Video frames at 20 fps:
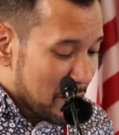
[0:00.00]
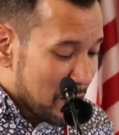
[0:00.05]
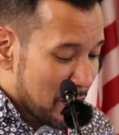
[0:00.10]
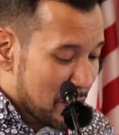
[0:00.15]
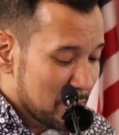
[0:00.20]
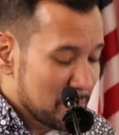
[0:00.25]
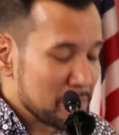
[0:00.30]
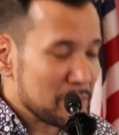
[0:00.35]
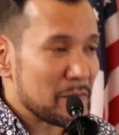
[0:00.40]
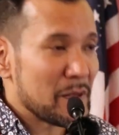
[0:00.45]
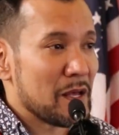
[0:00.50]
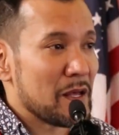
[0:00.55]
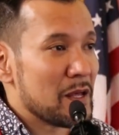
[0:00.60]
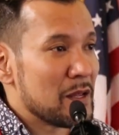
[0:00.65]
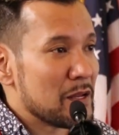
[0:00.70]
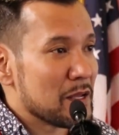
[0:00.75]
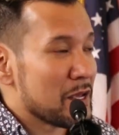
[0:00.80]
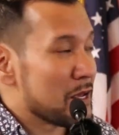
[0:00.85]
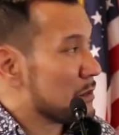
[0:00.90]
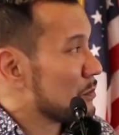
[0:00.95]
And
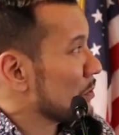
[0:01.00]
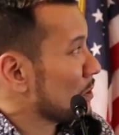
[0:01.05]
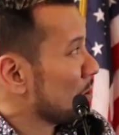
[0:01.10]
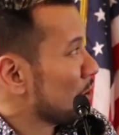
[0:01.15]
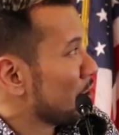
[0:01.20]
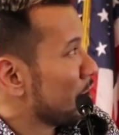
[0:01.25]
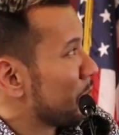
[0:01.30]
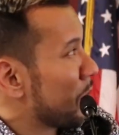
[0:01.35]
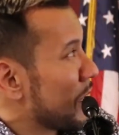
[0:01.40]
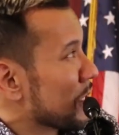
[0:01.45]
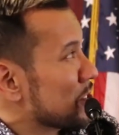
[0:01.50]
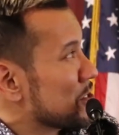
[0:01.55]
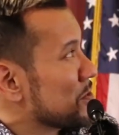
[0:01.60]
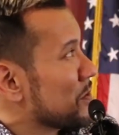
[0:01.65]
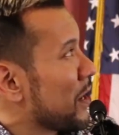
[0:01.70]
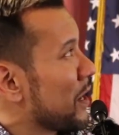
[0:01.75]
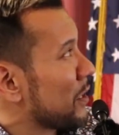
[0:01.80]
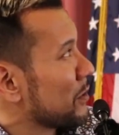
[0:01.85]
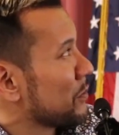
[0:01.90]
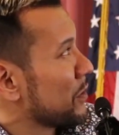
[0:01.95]
again, we're going to go back to
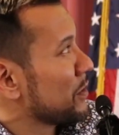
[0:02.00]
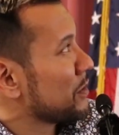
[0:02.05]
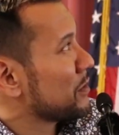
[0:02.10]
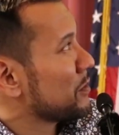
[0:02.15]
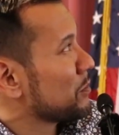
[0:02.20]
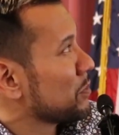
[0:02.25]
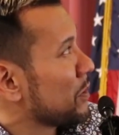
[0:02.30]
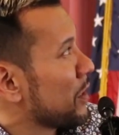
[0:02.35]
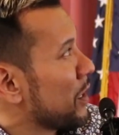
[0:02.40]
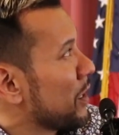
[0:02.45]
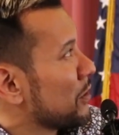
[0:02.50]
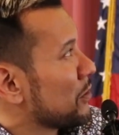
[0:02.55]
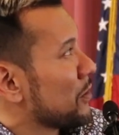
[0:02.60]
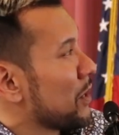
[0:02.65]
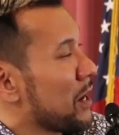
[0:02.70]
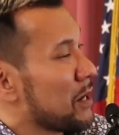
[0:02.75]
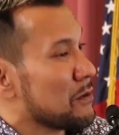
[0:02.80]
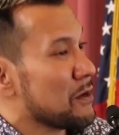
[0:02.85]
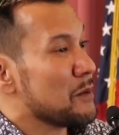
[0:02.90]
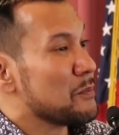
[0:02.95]
how do I comply or
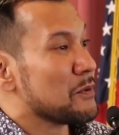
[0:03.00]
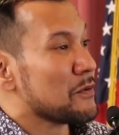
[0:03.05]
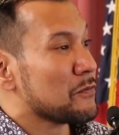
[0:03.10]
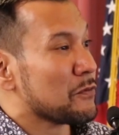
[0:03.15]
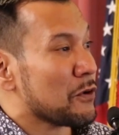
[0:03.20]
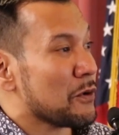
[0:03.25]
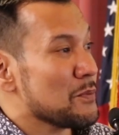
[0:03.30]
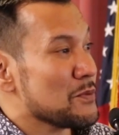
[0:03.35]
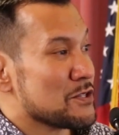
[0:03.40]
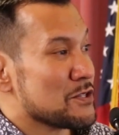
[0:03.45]
how do I perform